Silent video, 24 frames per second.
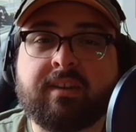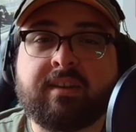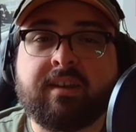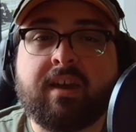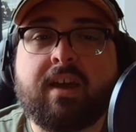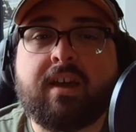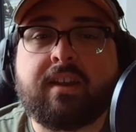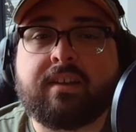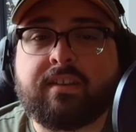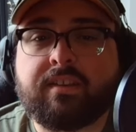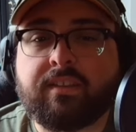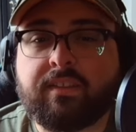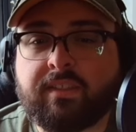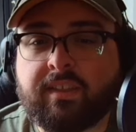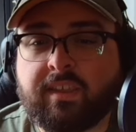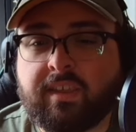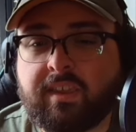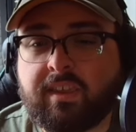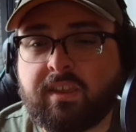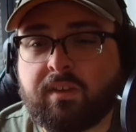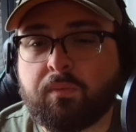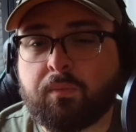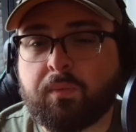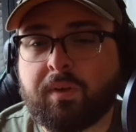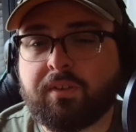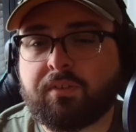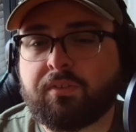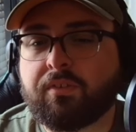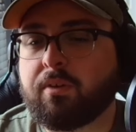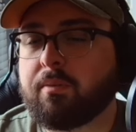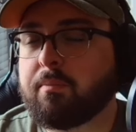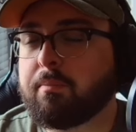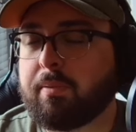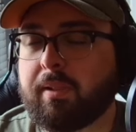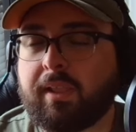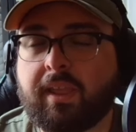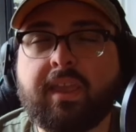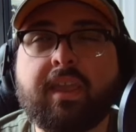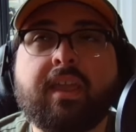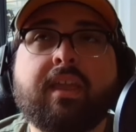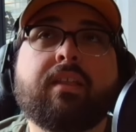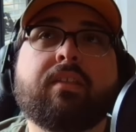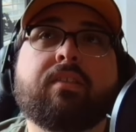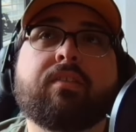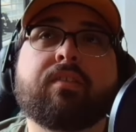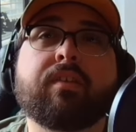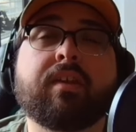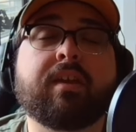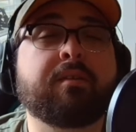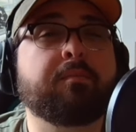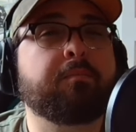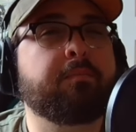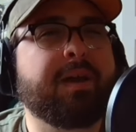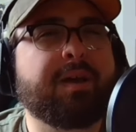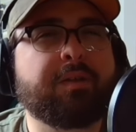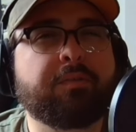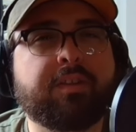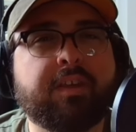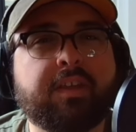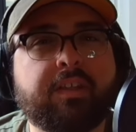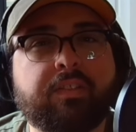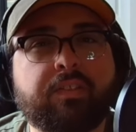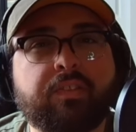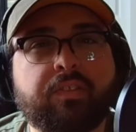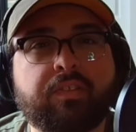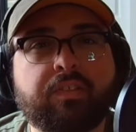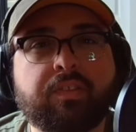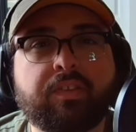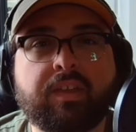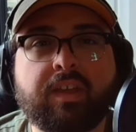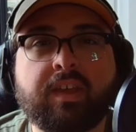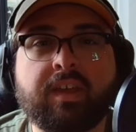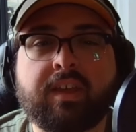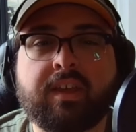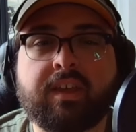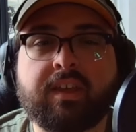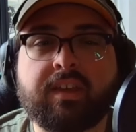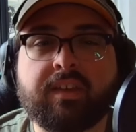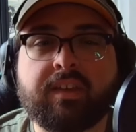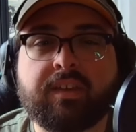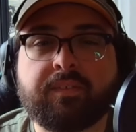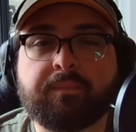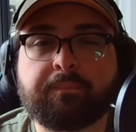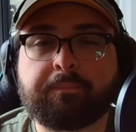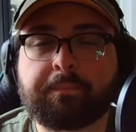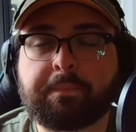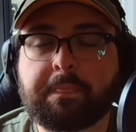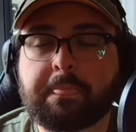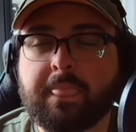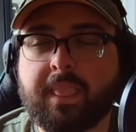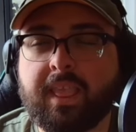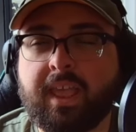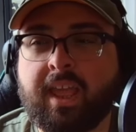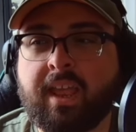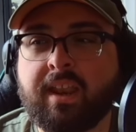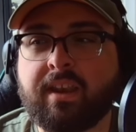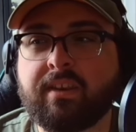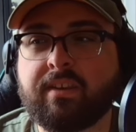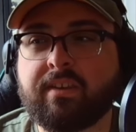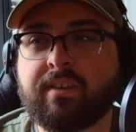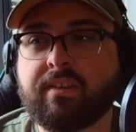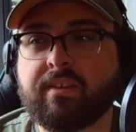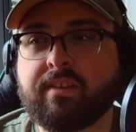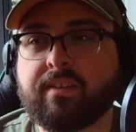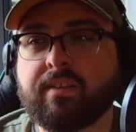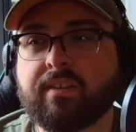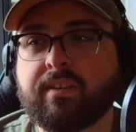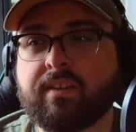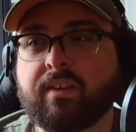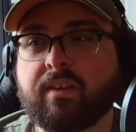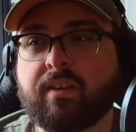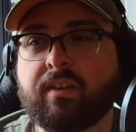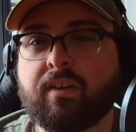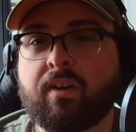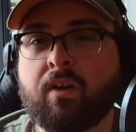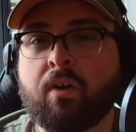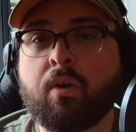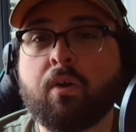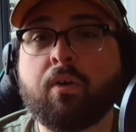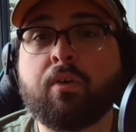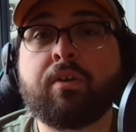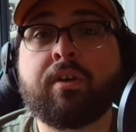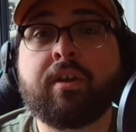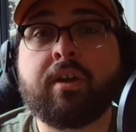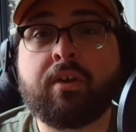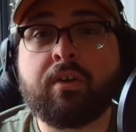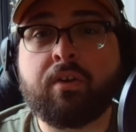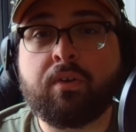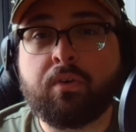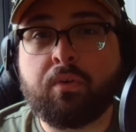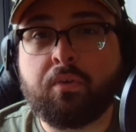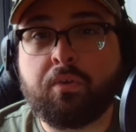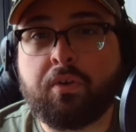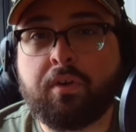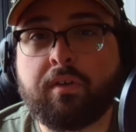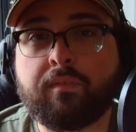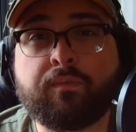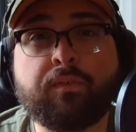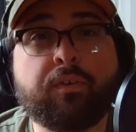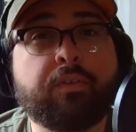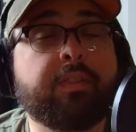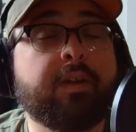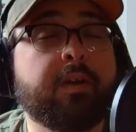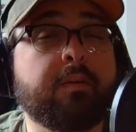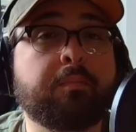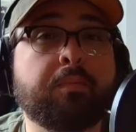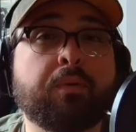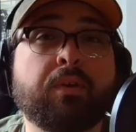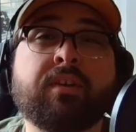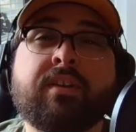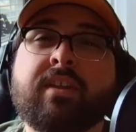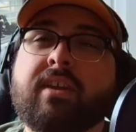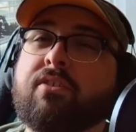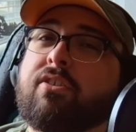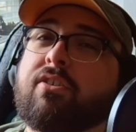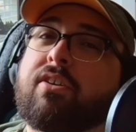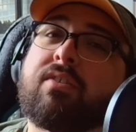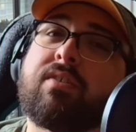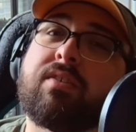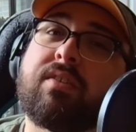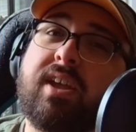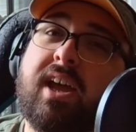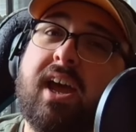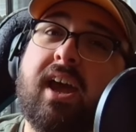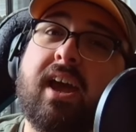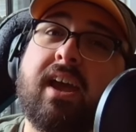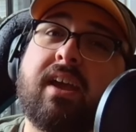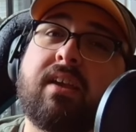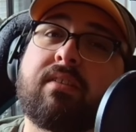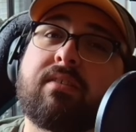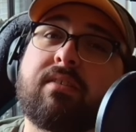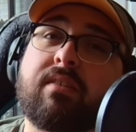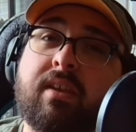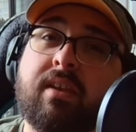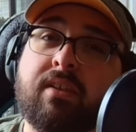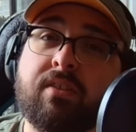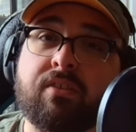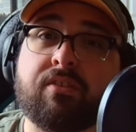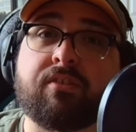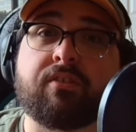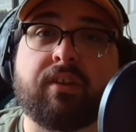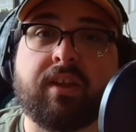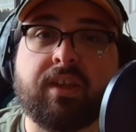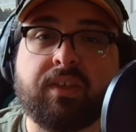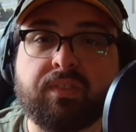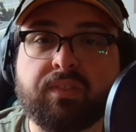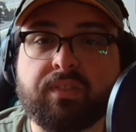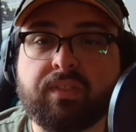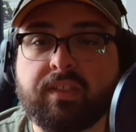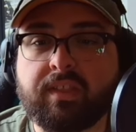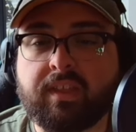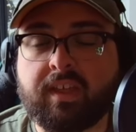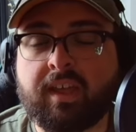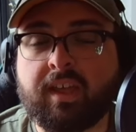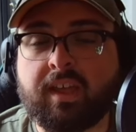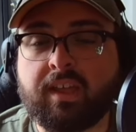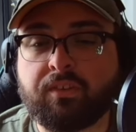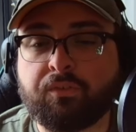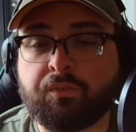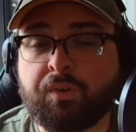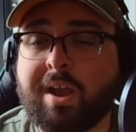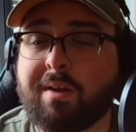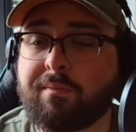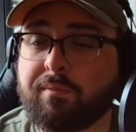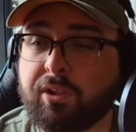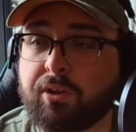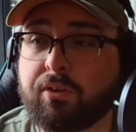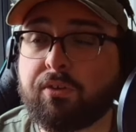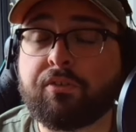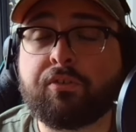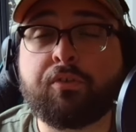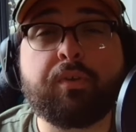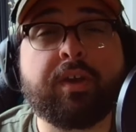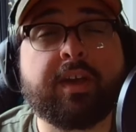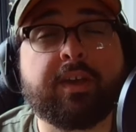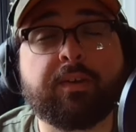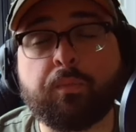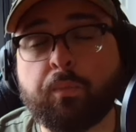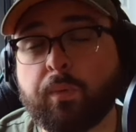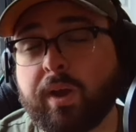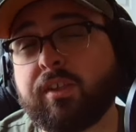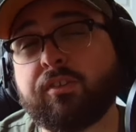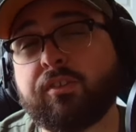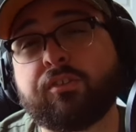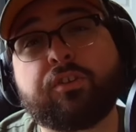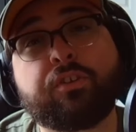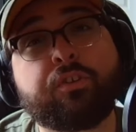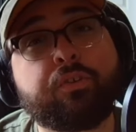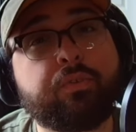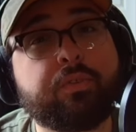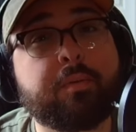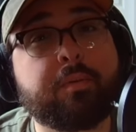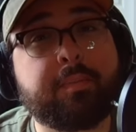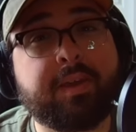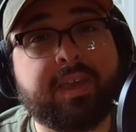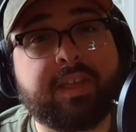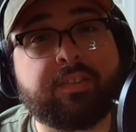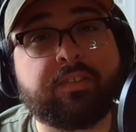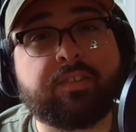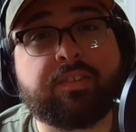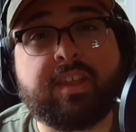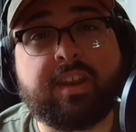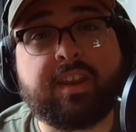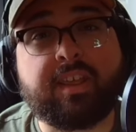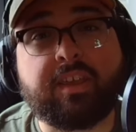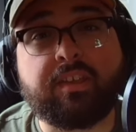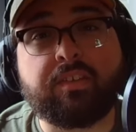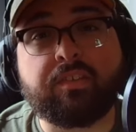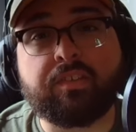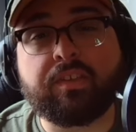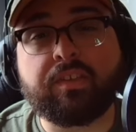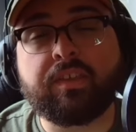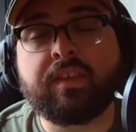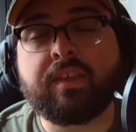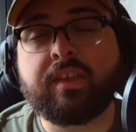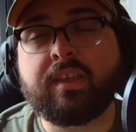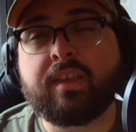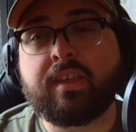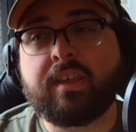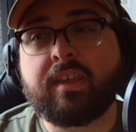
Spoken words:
dot the western plains and mountains, and are known for their prodigious size and strength. Travelers who head west to the main cities,